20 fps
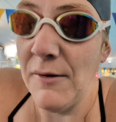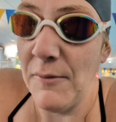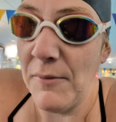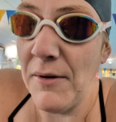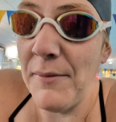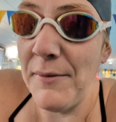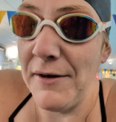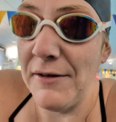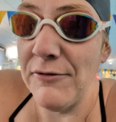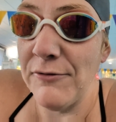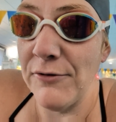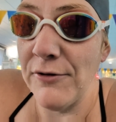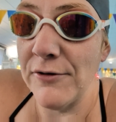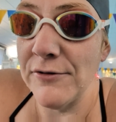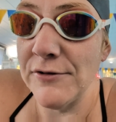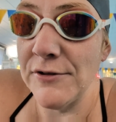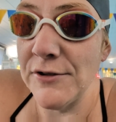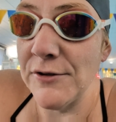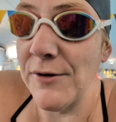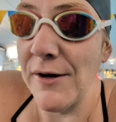Probably get through
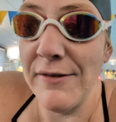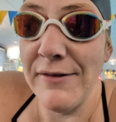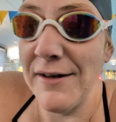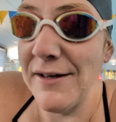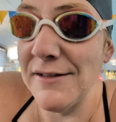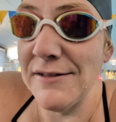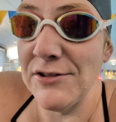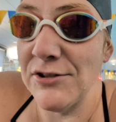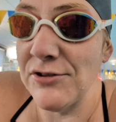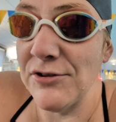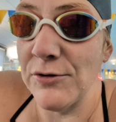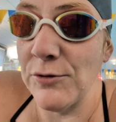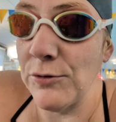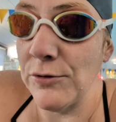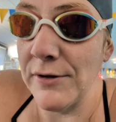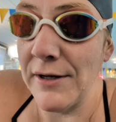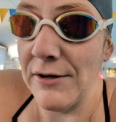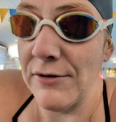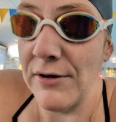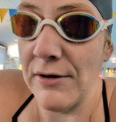those too. I think it's just the cool
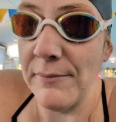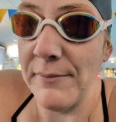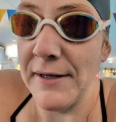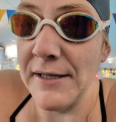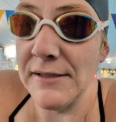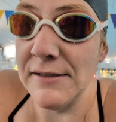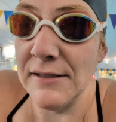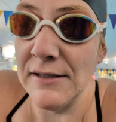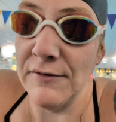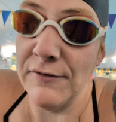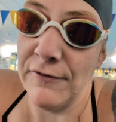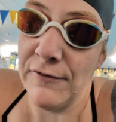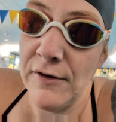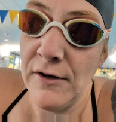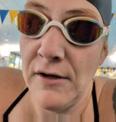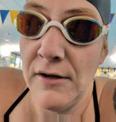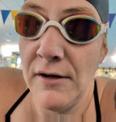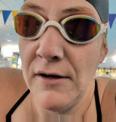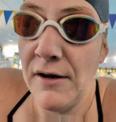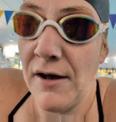down I'll miss if
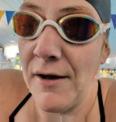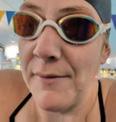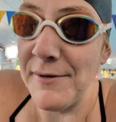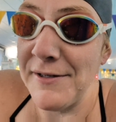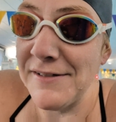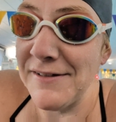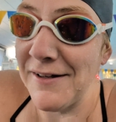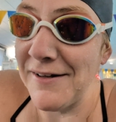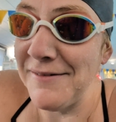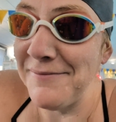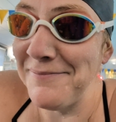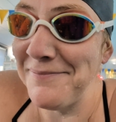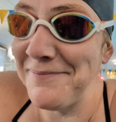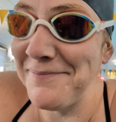hubby's done.